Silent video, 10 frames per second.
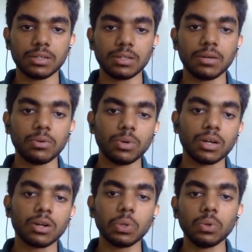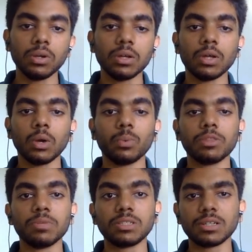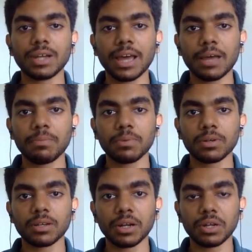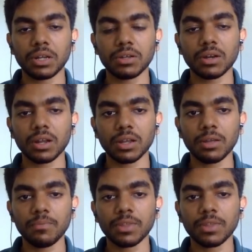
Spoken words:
a worker node with Mr. App container running.